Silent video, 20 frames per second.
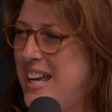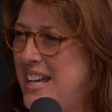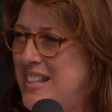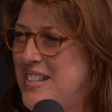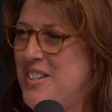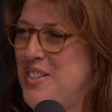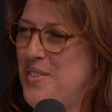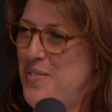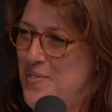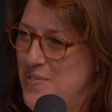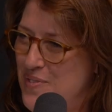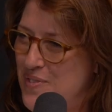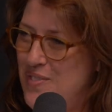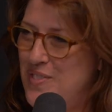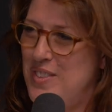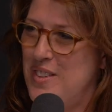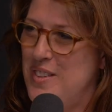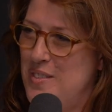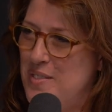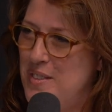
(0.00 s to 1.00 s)
like to
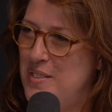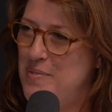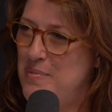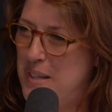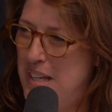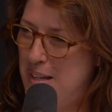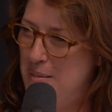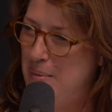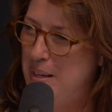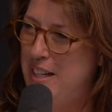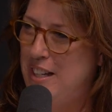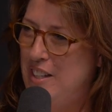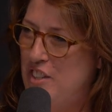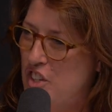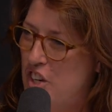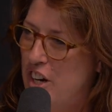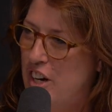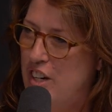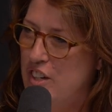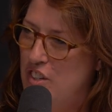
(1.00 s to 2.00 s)
be a bit
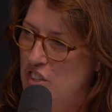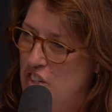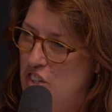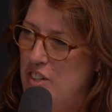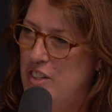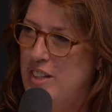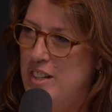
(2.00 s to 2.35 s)
in charge.